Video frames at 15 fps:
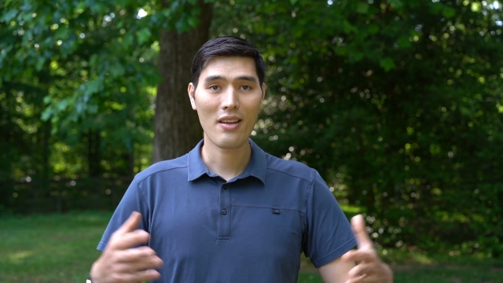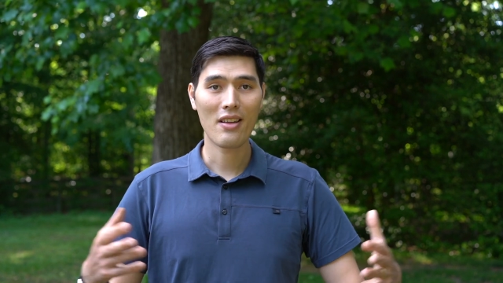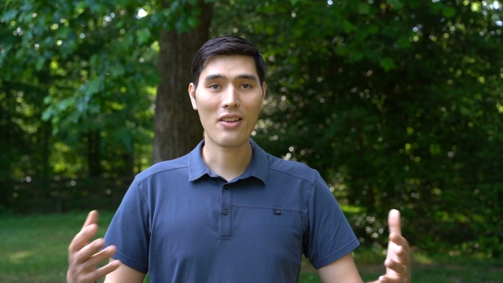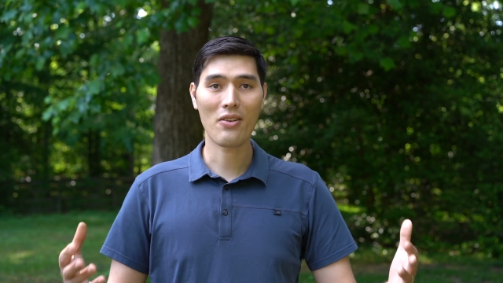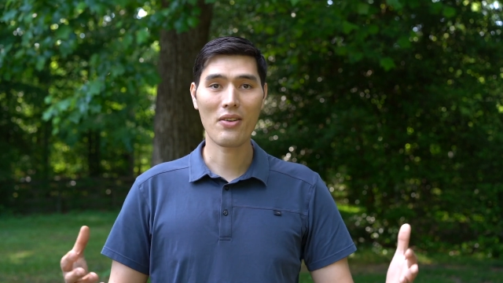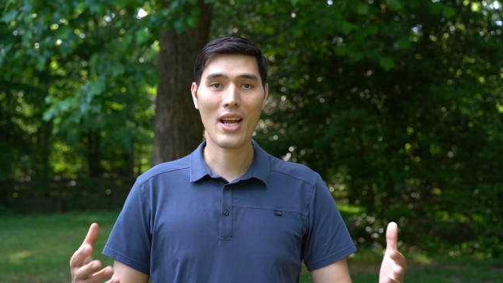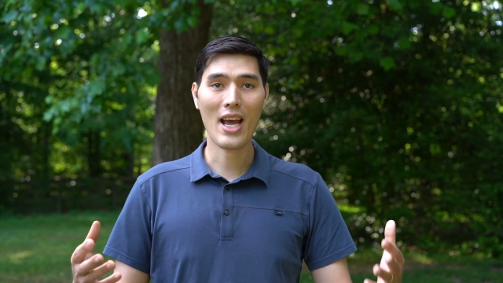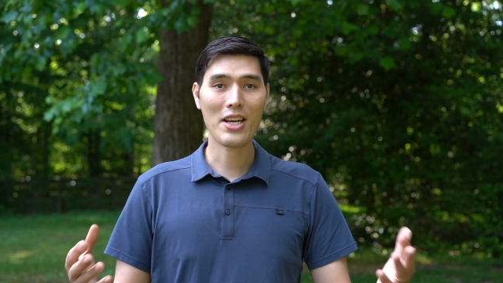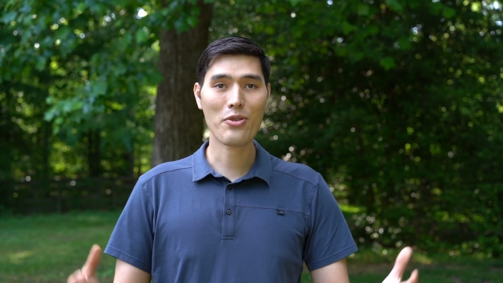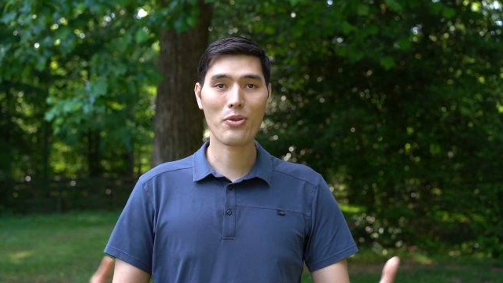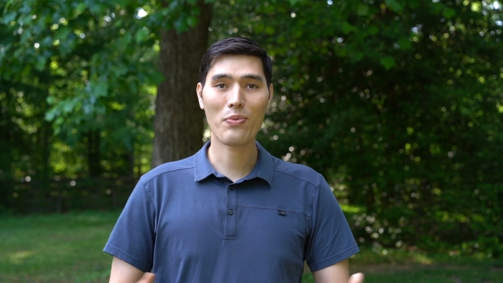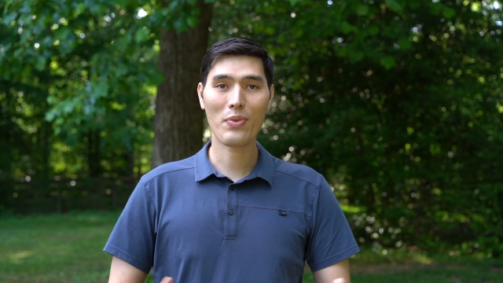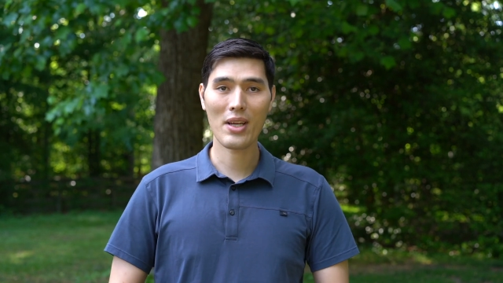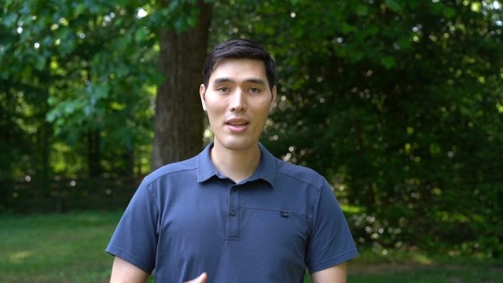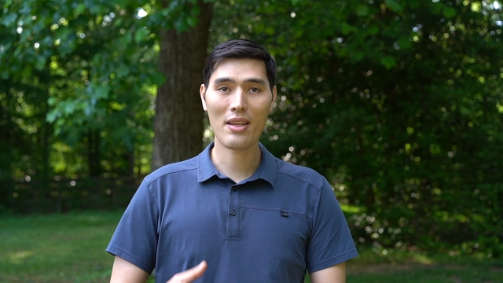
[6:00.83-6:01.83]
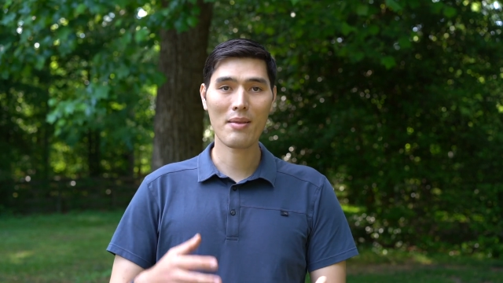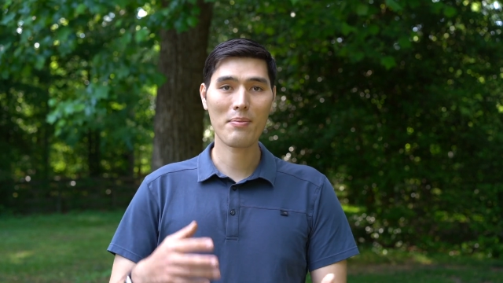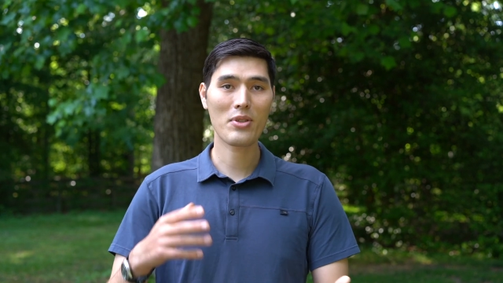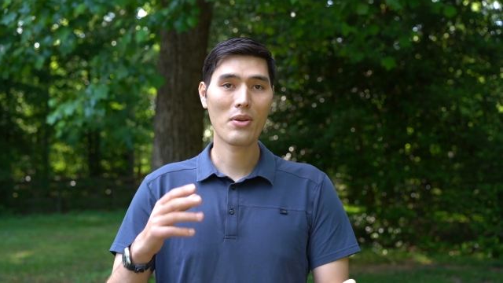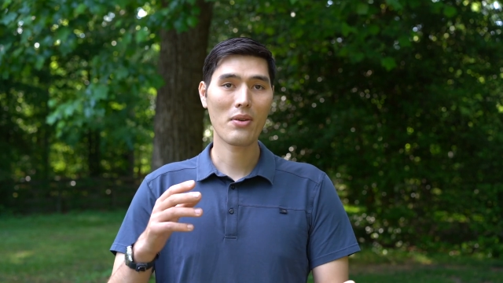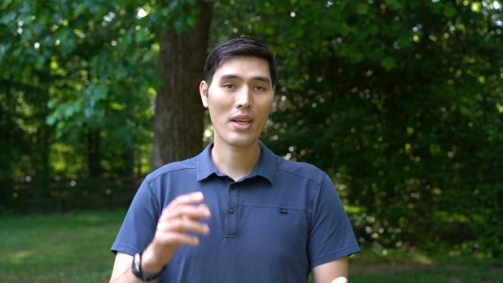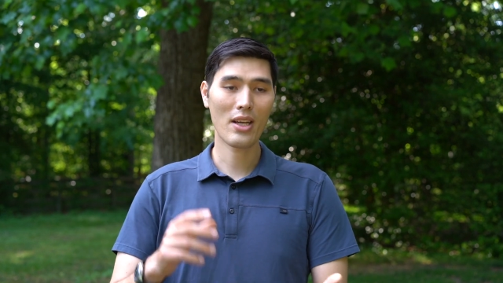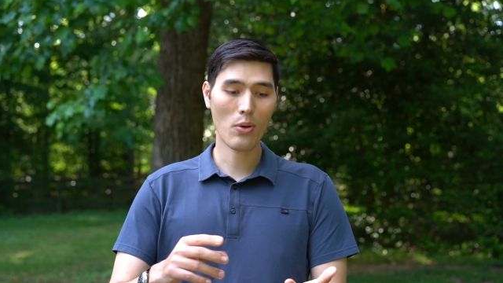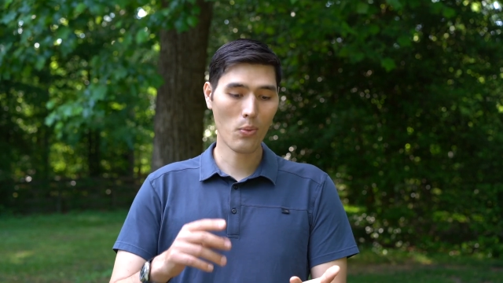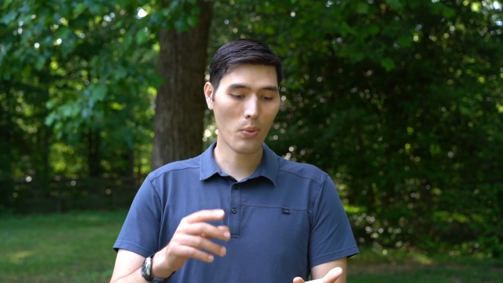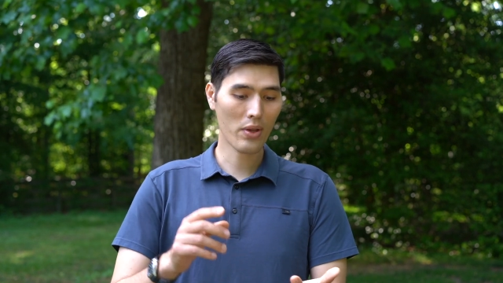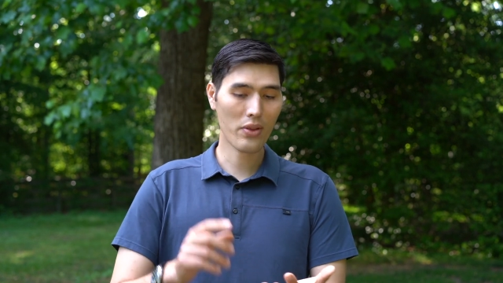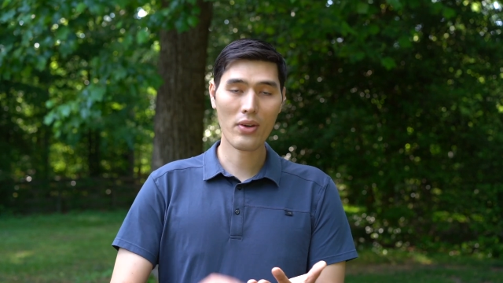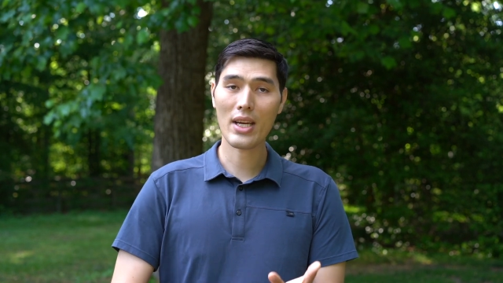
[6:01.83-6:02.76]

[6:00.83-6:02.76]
their natural rhythms, what they're